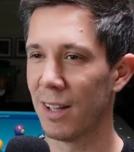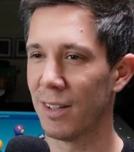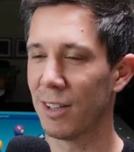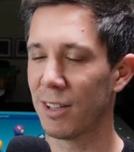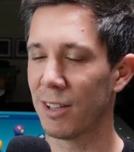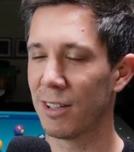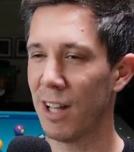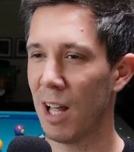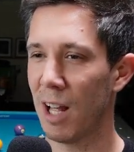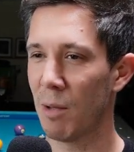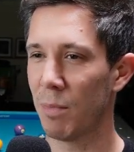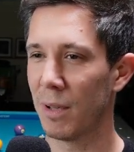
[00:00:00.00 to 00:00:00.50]
the
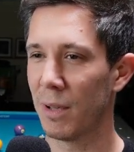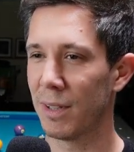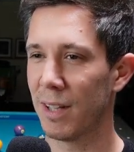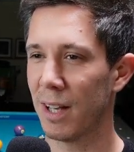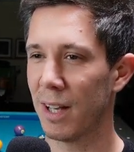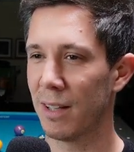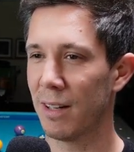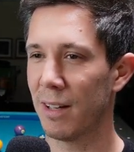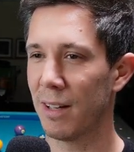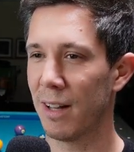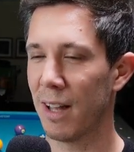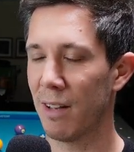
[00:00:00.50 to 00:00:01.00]
club and
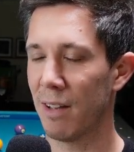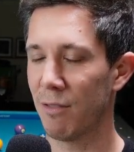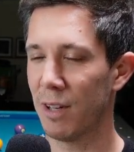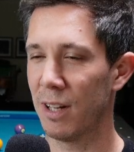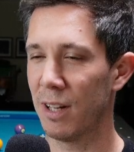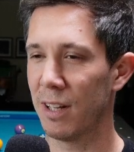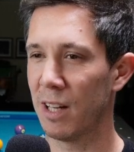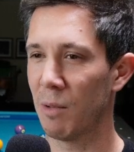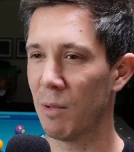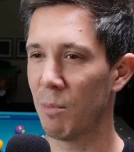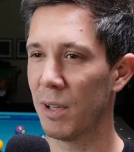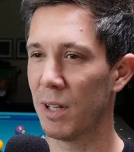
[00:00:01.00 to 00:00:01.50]
have a
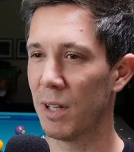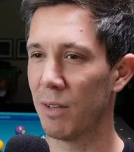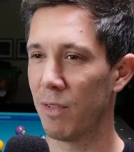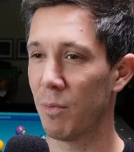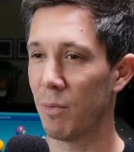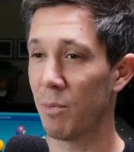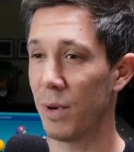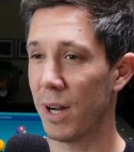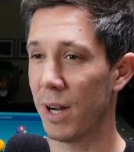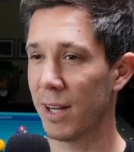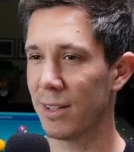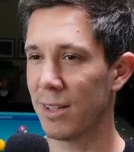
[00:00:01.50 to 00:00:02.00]
little bit of
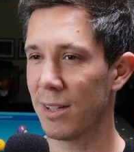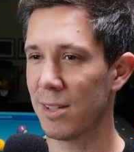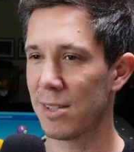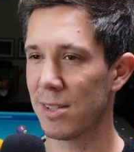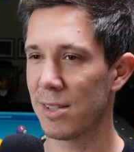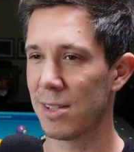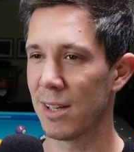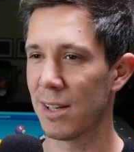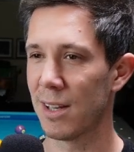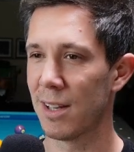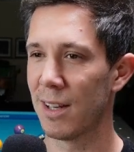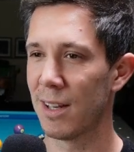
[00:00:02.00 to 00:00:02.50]
a
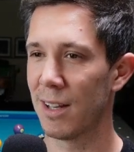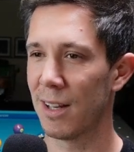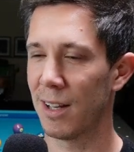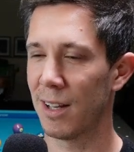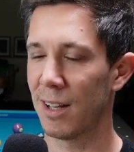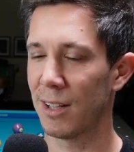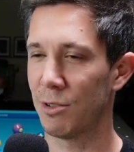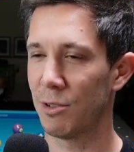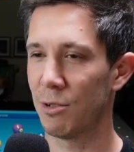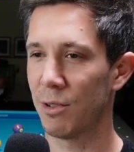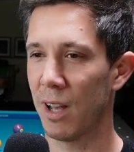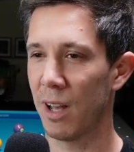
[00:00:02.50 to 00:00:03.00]
practice
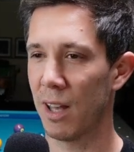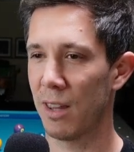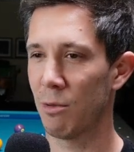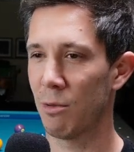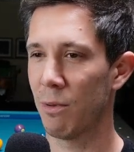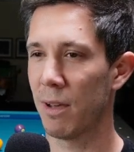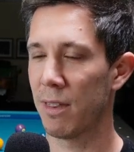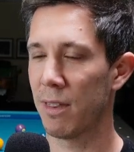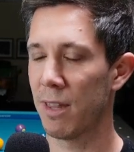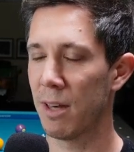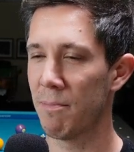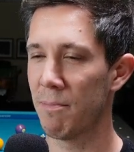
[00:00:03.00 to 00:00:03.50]
uh, together
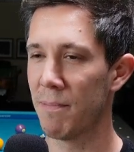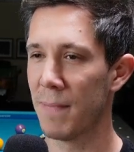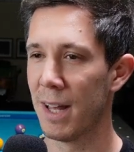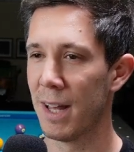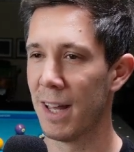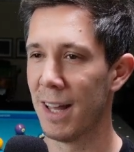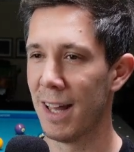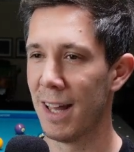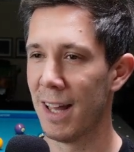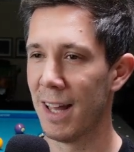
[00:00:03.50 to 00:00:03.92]
with him.